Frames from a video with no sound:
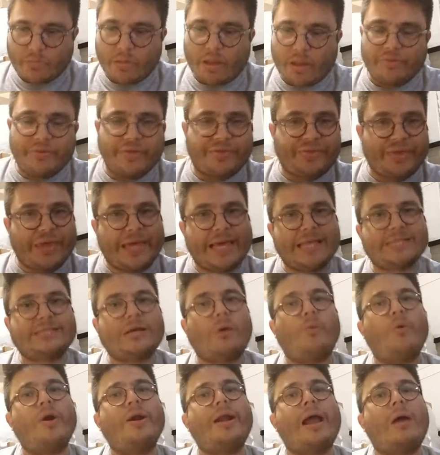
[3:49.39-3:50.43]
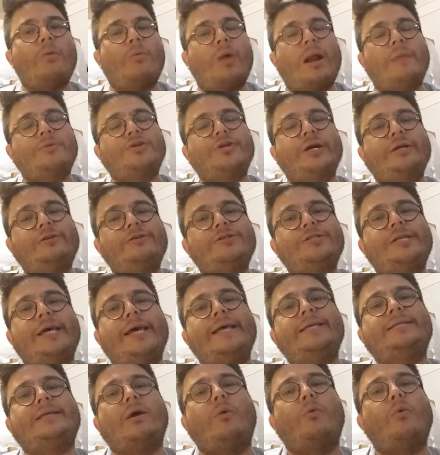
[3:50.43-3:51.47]
The thing is that what I'm trying to say
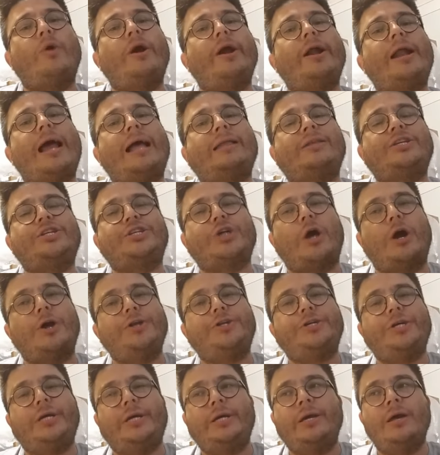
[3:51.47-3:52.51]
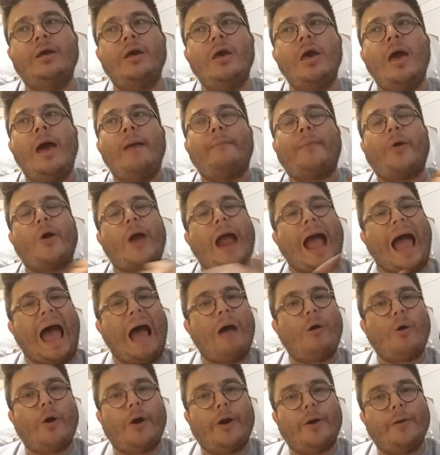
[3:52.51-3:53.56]
is that we're not charging per
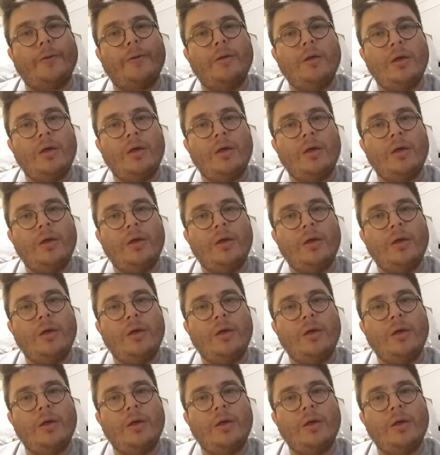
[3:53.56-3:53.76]
hour.